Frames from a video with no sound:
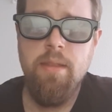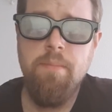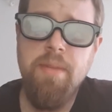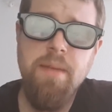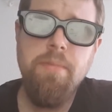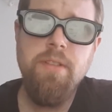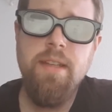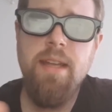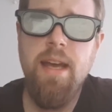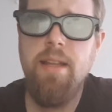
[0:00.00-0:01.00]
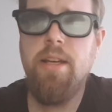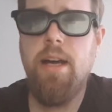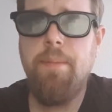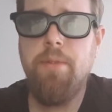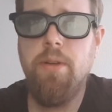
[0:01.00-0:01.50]
the people in the
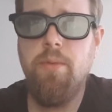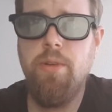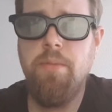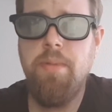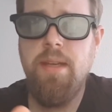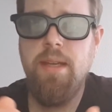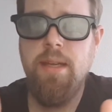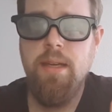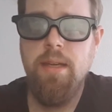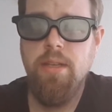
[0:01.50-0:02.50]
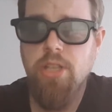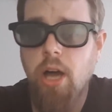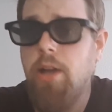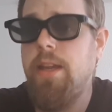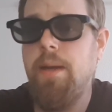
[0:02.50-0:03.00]
helicopter would be
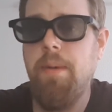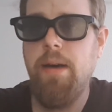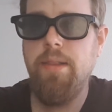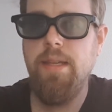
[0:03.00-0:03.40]
talking about